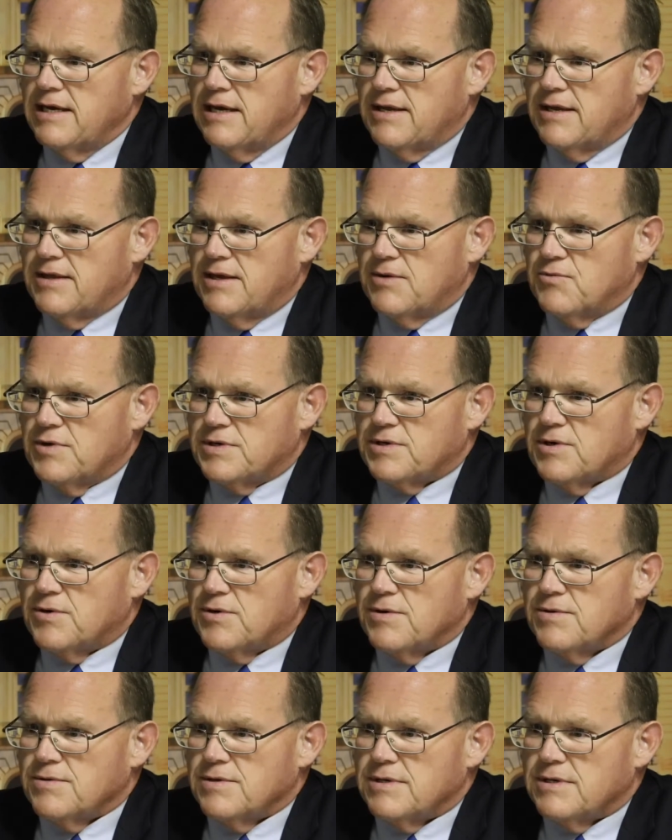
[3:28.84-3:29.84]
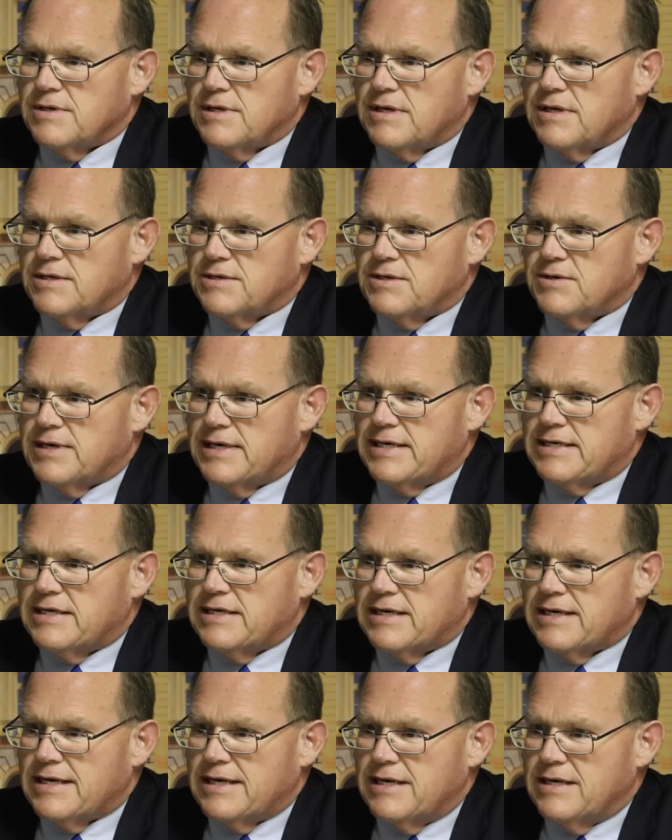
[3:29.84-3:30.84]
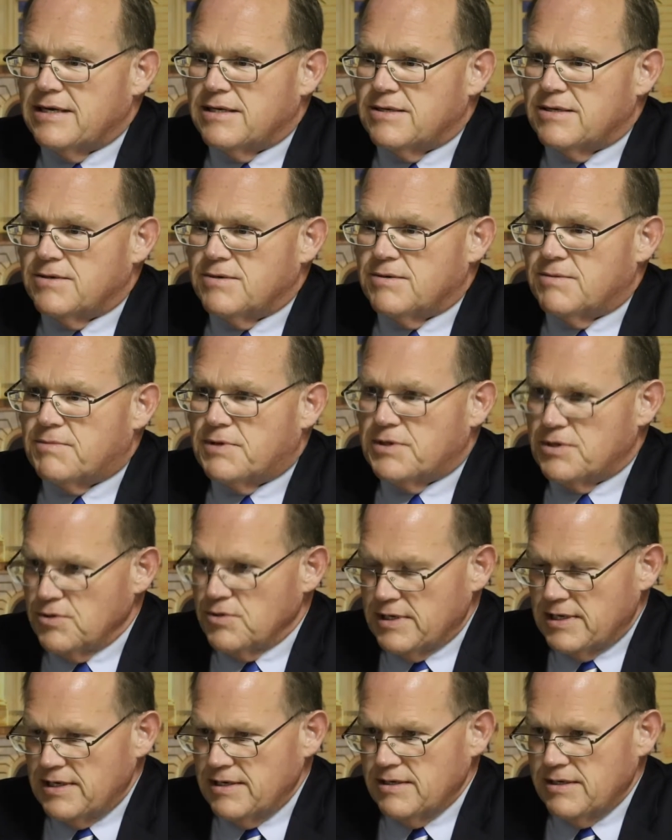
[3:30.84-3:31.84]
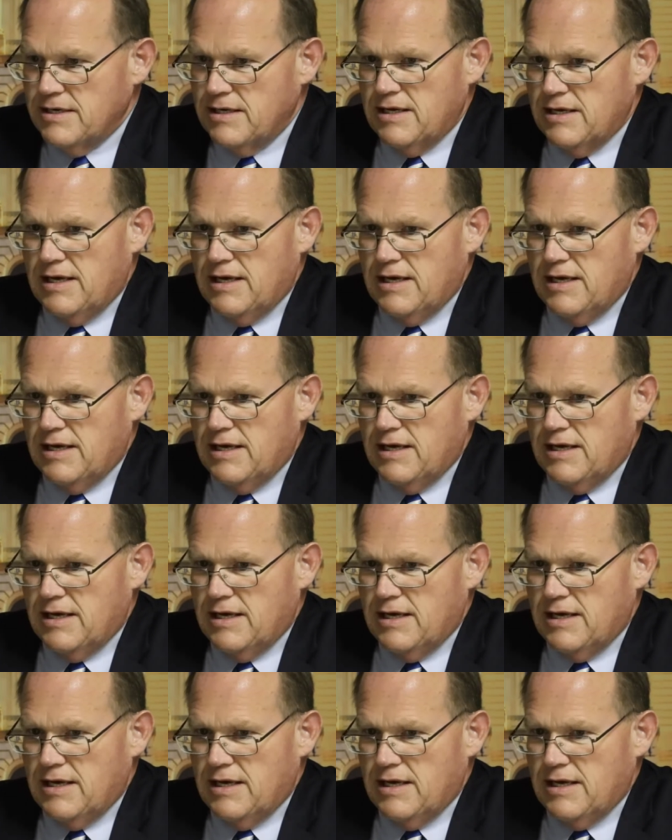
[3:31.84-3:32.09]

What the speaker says: then returned to Kentucky, to Paducah,